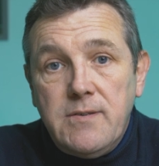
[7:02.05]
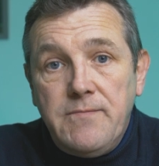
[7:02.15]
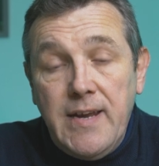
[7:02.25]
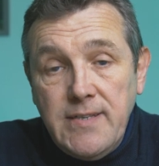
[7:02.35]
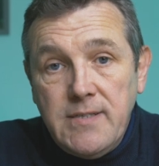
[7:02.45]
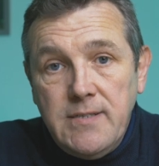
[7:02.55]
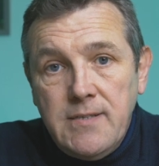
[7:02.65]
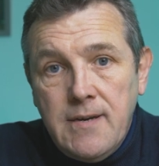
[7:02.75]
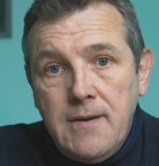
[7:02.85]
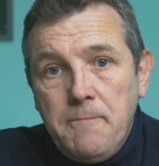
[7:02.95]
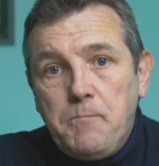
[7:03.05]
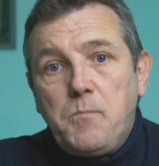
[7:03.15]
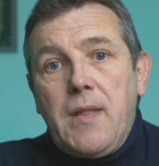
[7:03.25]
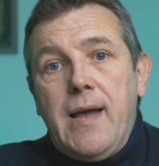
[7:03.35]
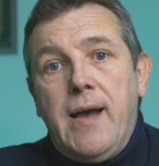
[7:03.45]
of lenses,
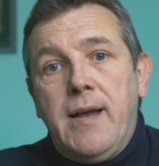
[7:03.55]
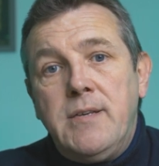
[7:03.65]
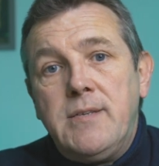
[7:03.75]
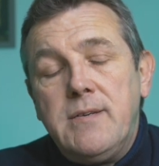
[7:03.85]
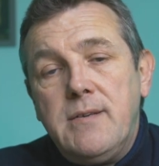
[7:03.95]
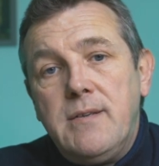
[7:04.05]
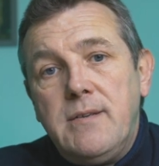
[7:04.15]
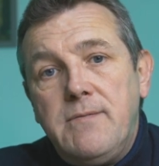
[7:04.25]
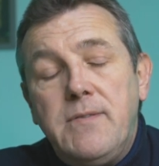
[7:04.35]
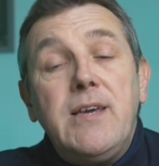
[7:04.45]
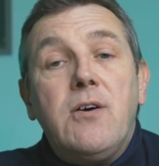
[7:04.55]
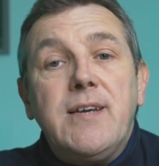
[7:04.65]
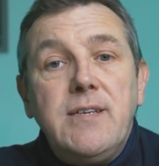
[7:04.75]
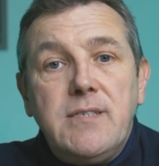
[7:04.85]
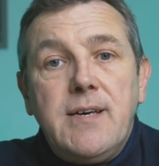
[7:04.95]
and the thing I
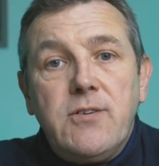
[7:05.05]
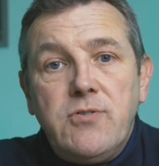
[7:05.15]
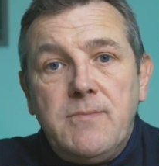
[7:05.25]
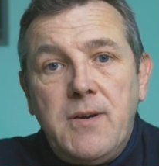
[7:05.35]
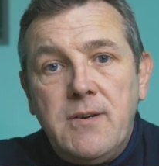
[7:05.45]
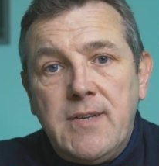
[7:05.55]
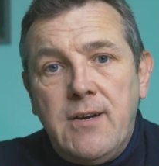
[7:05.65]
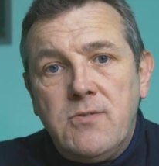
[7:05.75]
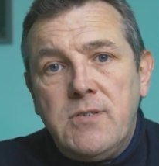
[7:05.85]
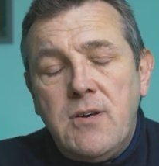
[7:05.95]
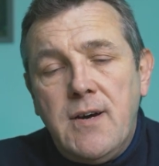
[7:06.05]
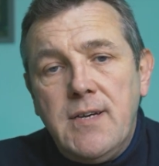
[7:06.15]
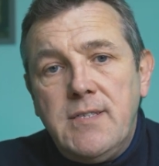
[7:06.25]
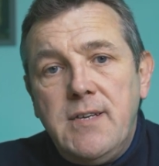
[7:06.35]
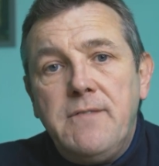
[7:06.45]
didn't touch on when I was out on
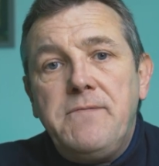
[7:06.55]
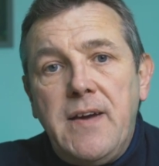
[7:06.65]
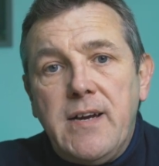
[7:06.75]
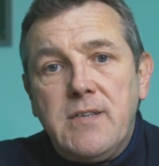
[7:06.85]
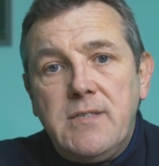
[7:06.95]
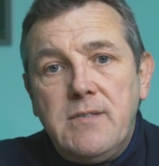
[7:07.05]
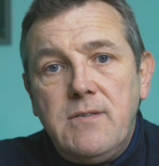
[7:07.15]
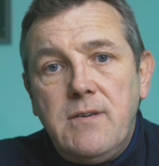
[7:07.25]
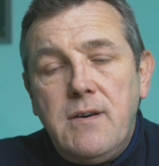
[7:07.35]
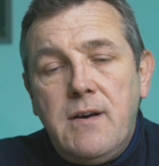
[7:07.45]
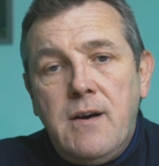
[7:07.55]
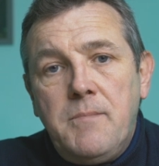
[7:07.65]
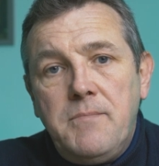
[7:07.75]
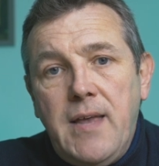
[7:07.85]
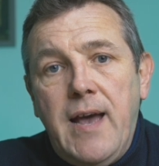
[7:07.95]
site is the effects
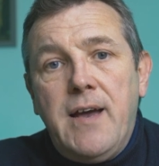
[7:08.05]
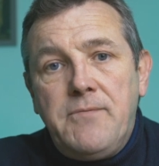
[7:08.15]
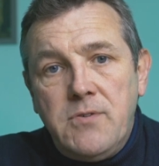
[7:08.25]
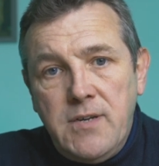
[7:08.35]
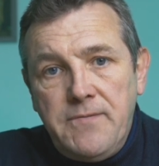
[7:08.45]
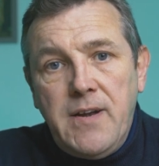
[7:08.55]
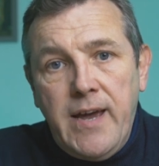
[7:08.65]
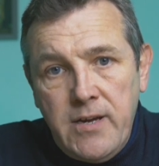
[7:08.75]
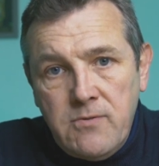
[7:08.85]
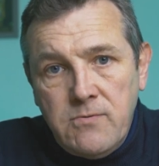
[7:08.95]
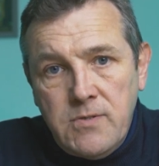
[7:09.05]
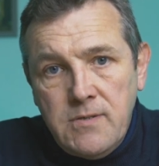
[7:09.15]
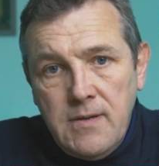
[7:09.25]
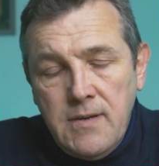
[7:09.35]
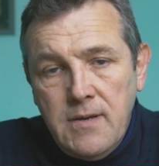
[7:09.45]
have on different angles
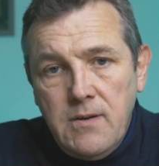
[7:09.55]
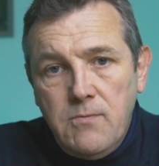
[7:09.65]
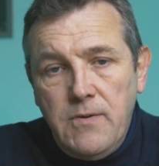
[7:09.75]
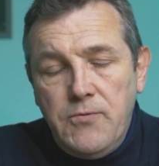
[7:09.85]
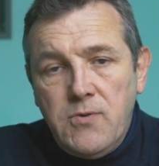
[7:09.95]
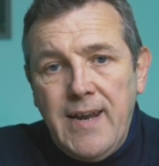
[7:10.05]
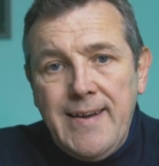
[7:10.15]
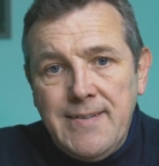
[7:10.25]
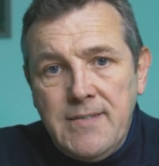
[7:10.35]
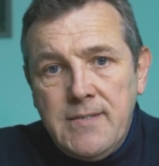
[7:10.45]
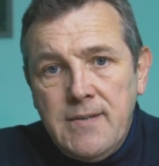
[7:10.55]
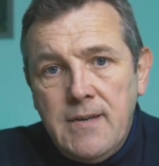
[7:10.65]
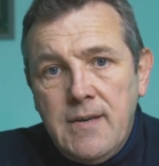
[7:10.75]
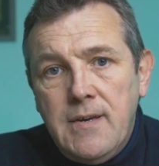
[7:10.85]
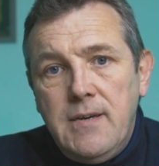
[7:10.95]
with your lens.
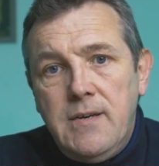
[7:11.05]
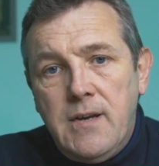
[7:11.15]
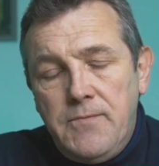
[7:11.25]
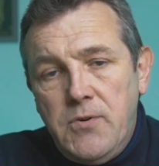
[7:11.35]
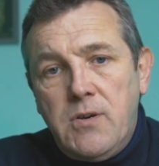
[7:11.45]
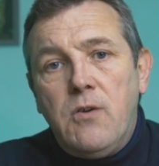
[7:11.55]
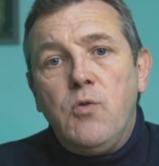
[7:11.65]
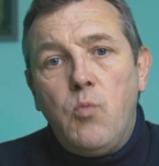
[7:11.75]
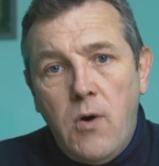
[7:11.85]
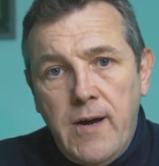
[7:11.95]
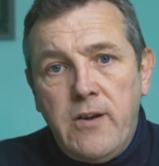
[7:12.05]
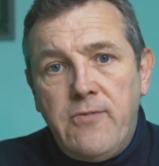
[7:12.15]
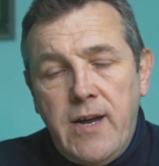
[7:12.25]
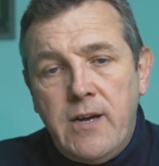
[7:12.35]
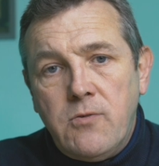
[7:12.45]
You know, if you go to
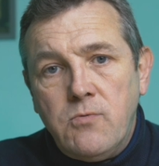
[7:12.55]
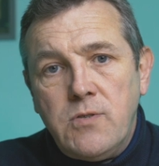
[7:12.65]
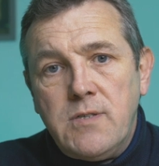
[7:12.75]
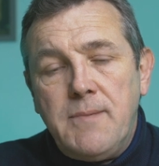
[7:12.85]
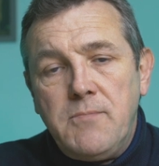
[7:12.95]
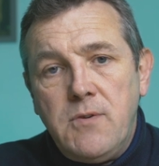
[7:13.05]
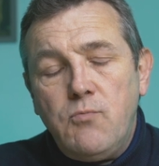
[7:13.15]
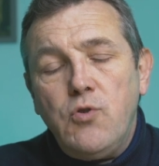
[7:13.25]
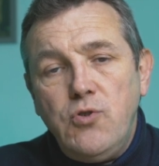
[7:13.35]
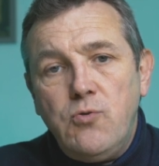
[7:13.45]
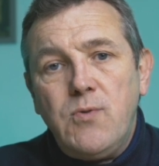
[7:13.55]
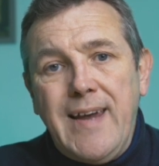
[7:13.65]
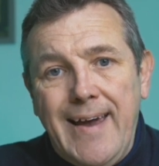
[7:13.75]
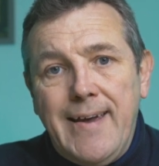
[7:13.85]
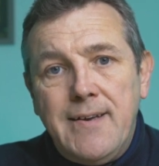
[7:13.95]
wider angles, what you'll
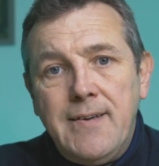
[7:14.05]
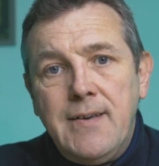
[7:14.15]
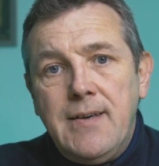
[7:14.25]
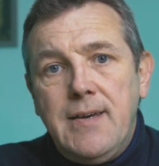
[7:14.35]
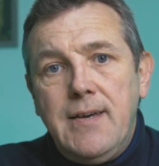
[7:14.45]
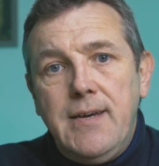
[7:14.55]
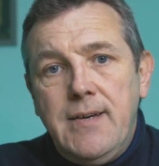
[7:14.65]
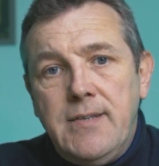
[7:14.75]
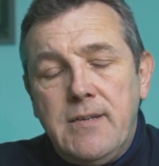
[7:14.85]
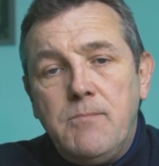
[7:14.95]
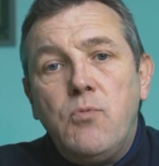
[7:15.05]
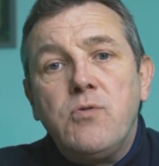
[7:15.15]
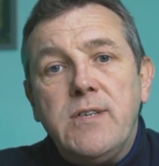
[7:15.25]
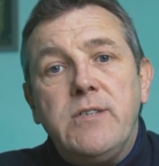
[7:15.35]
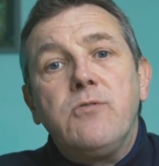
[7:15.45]
get is
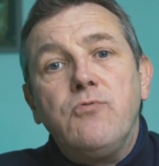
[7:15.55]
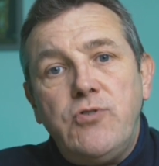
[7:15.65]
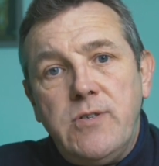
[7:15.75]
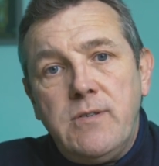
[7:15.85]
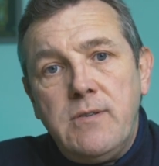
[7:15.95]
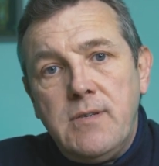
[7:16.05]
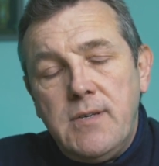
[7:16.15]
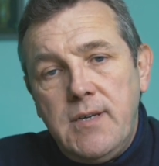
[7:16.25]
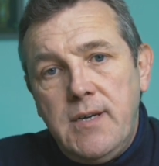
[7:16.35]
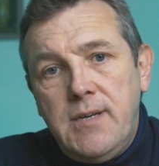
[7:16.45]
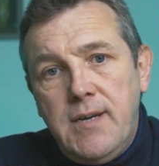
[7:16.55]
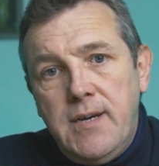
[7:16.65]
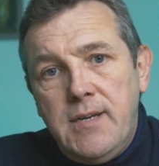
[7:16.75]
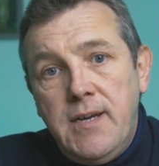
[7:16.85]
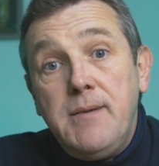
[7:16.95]
more distortion in
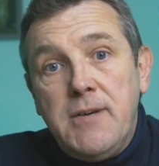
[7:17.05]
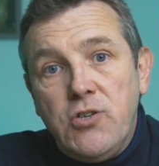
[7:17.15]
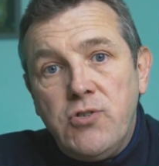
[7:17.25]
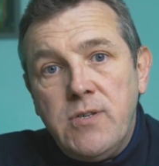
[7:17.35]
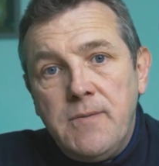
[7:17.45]
the image.